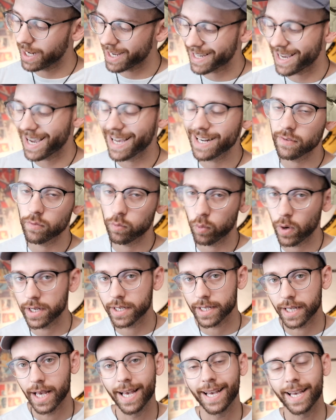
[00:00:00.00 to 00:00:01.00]
I kind of
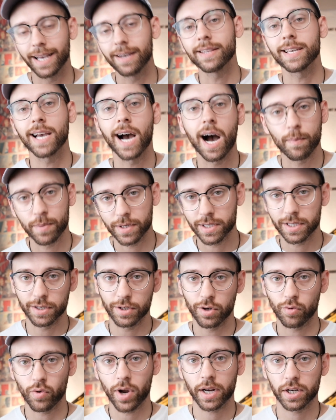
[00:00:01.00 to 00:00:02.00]
went in the opposite
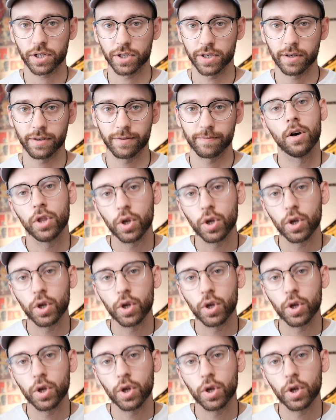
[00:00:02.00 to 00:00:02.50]
direction.